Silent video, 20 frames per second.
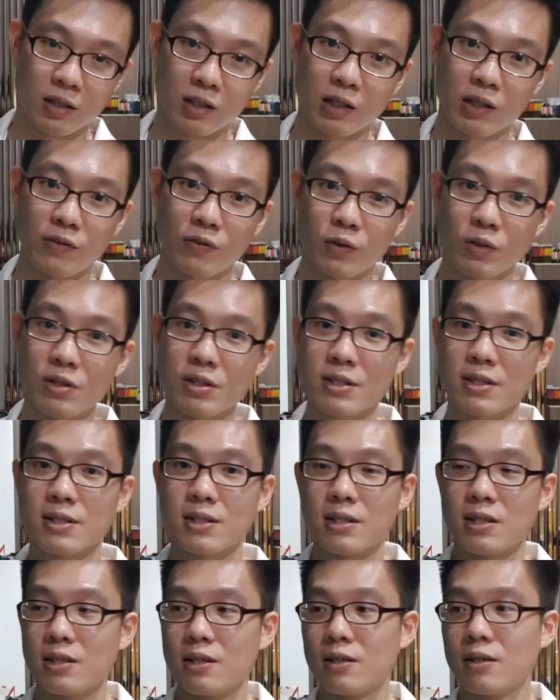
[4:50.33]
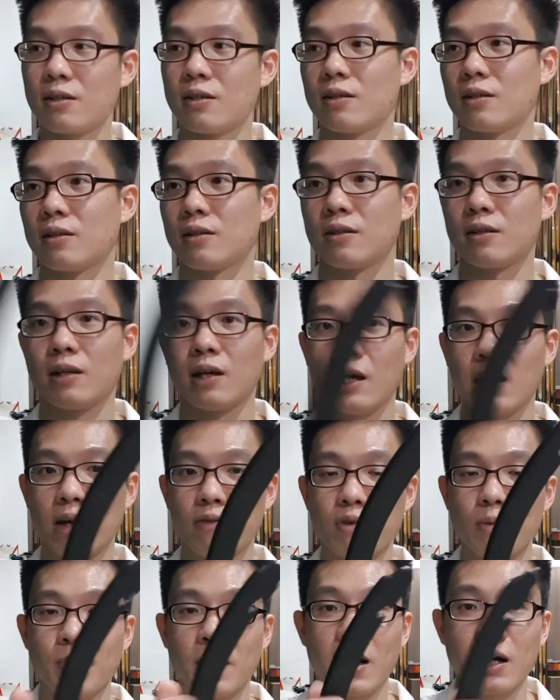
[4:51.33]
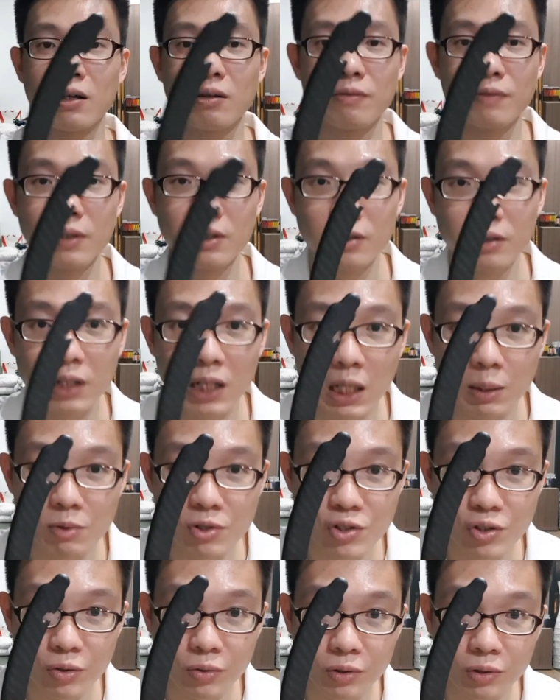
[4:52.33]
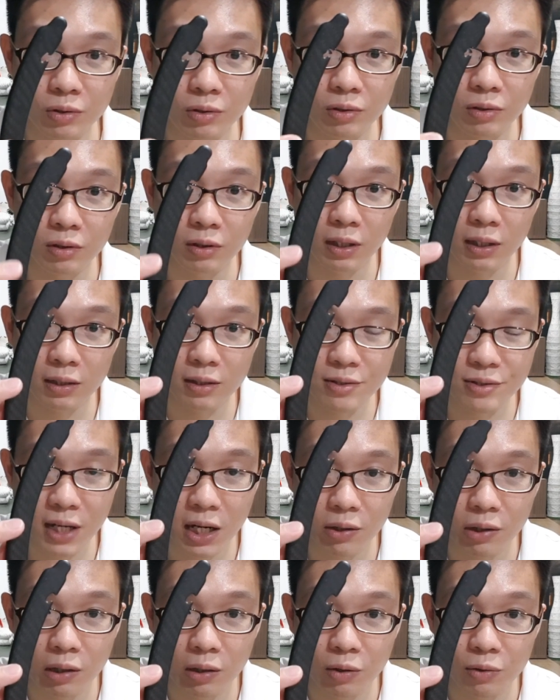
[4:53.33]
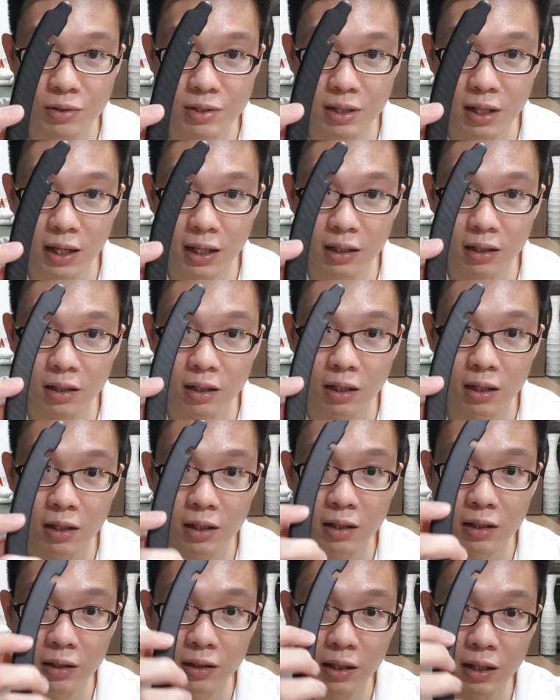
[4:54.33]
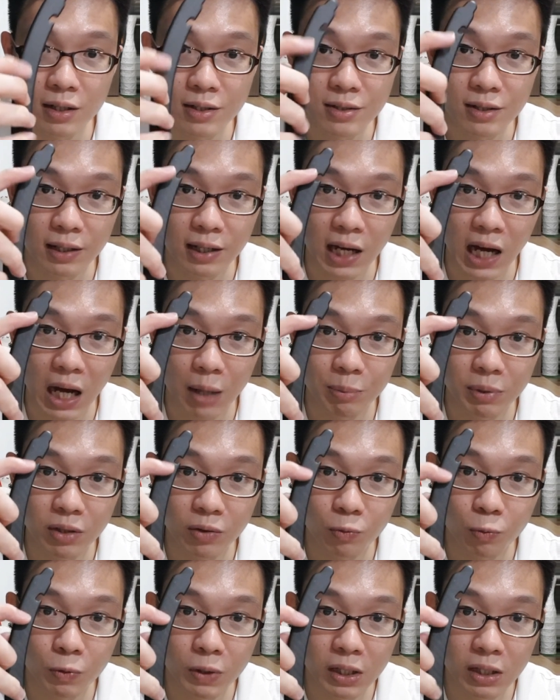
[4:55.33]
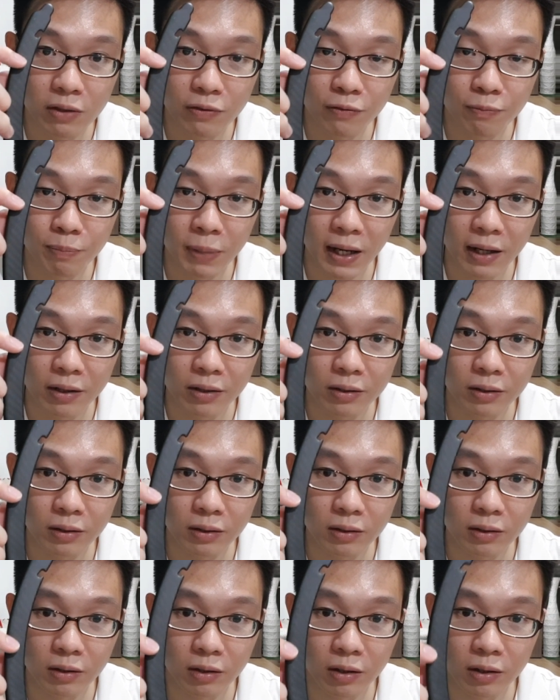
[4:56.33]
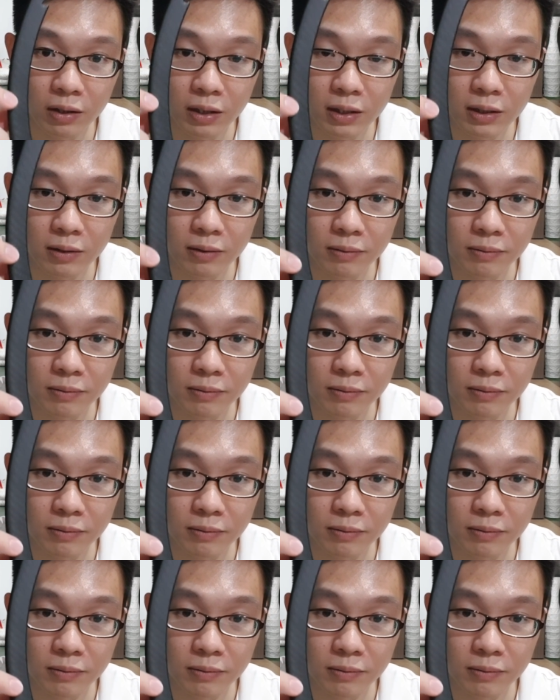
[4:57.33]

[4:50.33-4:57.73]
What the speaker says: If you want to see every part of it, okay, let me show you. Okay, this is how it looks like. There's the carbon weave pattern on it.